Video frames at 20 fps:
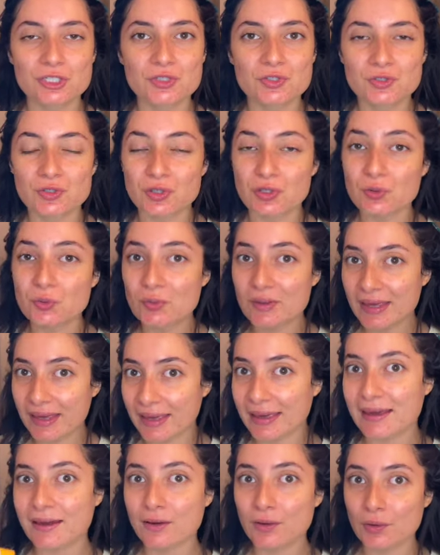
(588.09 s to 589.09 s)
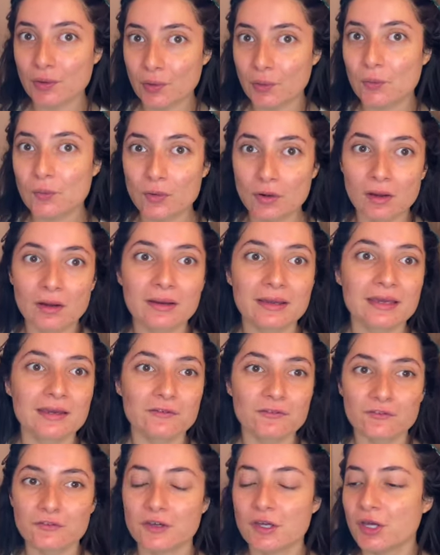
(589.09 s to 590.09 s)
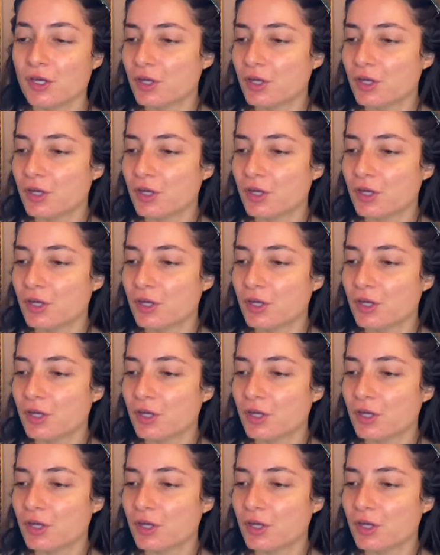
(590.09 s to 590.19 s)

so you can't go wrong if